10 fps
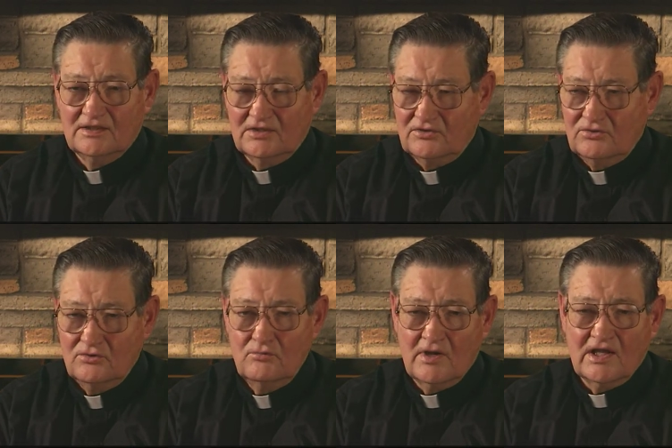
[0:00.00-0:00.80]
that
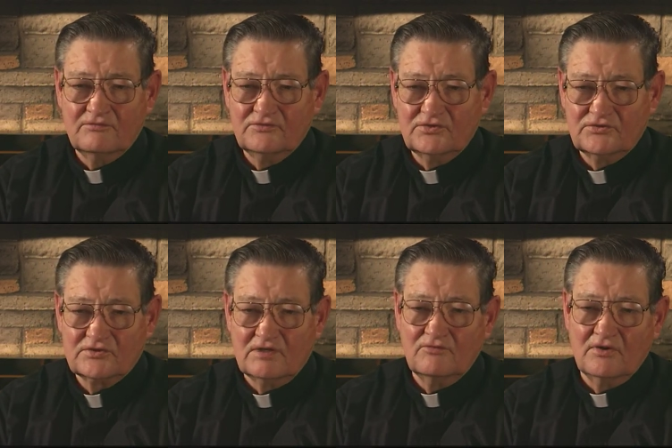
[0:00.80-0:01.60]
you have to
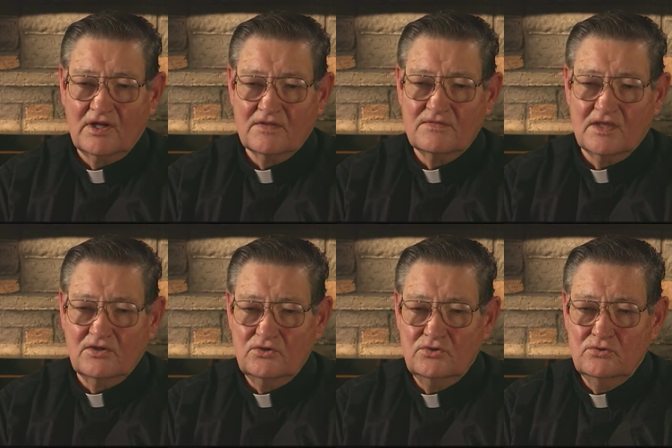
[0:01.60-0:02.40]
discover and
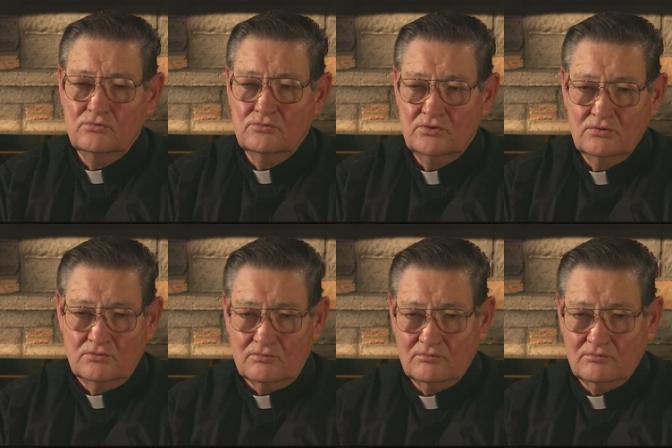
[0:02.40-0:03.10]
then you do.